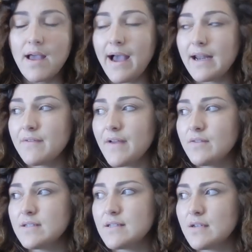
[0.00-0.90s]
And I found
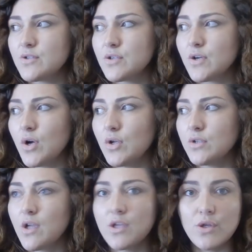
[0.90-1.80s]
this center
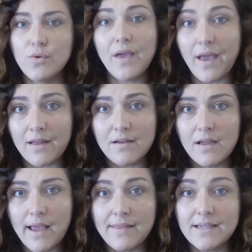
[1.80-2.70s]
called youre,
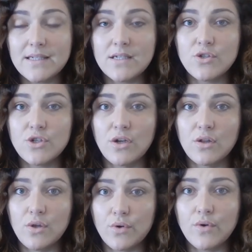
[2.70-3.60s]
and they teach
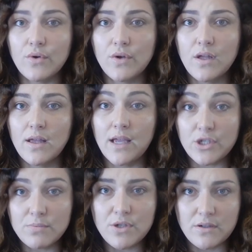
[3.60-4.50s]
local
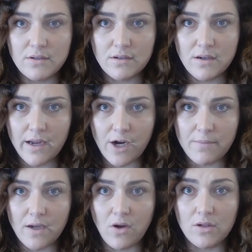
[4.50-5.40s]
Egyptian
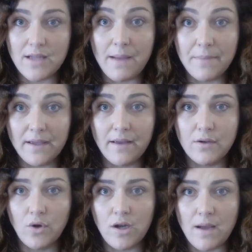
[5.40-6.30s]
Arabic called Amaya,
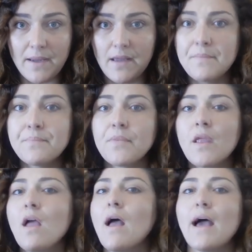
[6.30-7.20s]
local Amaya.
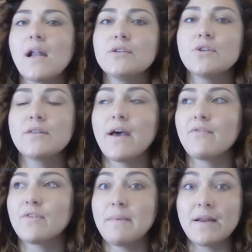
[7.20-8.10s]
And I took that
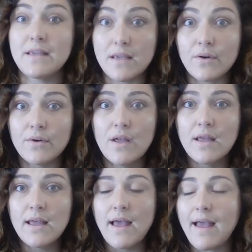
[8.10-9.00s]
for about a year,
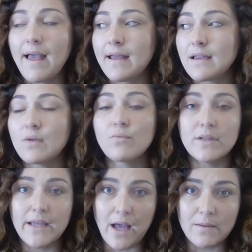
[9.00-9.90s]
and it
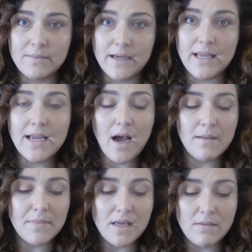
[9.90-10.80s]
really helped me.
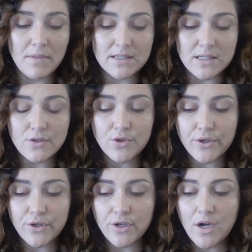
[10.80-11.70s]
And my
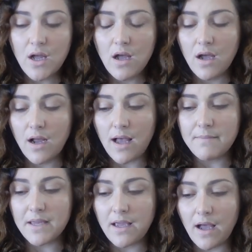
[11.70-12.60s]
teacher
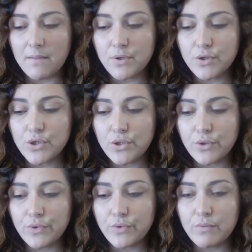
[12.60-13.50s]
got me up
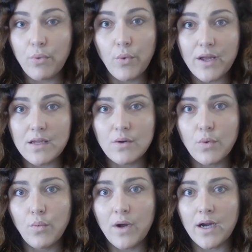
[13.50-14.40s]
to the point
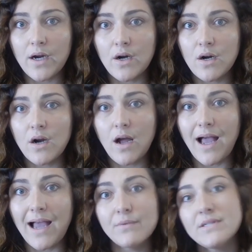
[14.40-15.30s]
where
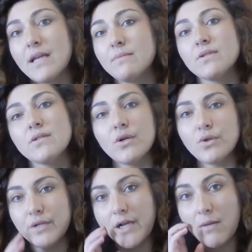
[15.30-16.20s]
I was able to start
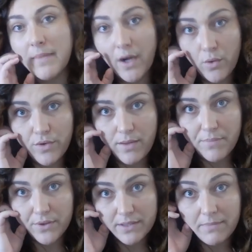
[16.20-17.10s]
learning on my own and
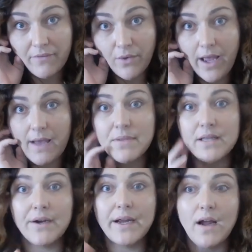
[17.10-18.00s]
building my
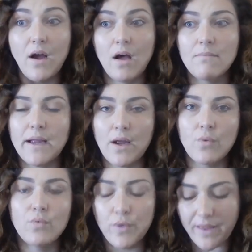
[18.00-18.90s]
vocabulary on my
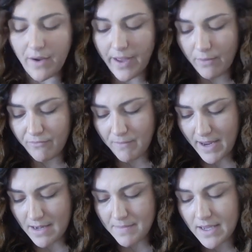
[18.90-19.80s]
own without help from
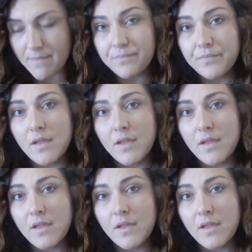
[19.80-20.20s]
anybody.